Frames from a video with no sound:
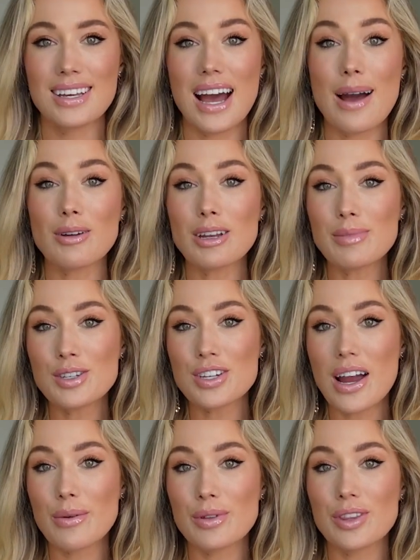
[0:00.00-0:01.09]
I'm going to be
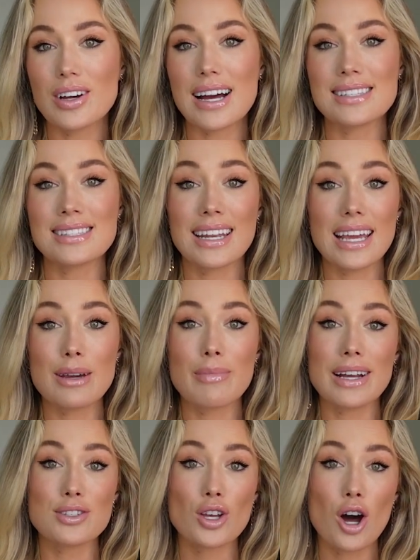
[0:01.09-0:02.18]
sharing with you guys today
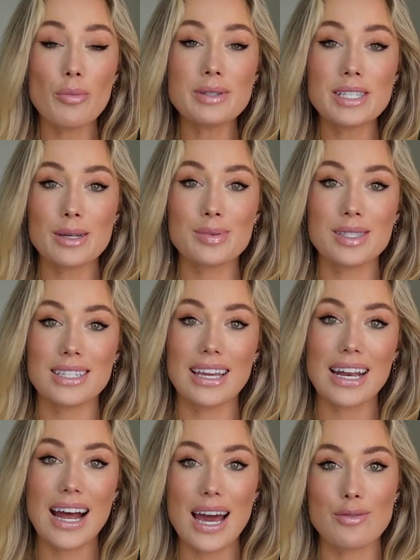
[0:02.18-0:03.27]
my top tips to
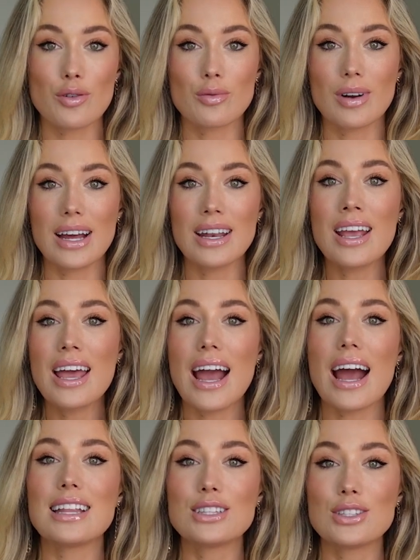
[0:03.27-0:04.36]
get out of a rut
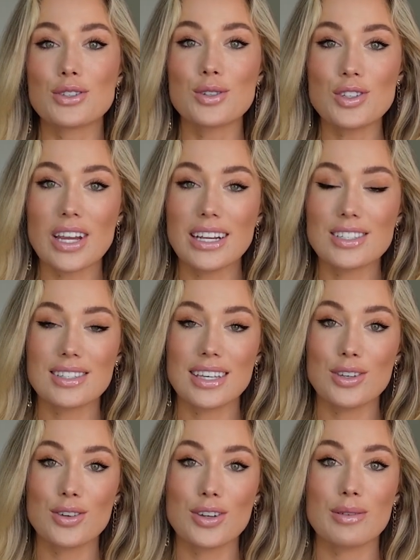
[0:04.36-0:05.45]
and little changes that
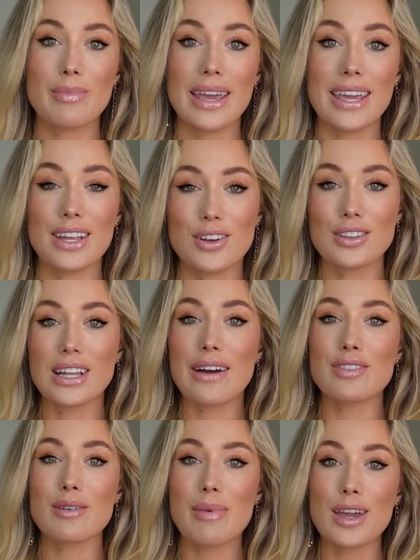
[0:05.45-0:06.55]
you can make in your life
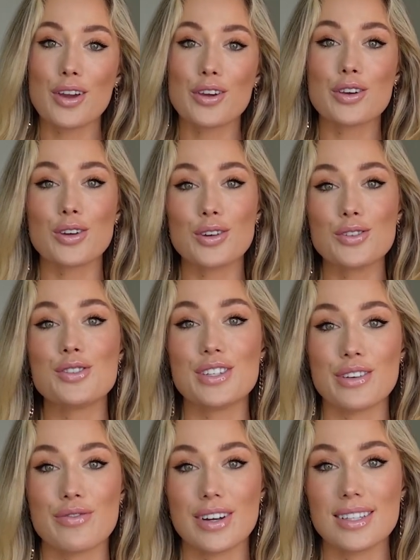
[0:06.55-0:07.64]
that make a huge
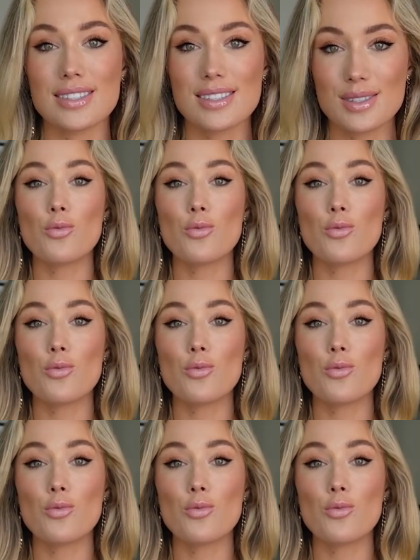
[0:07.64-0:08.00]
difference.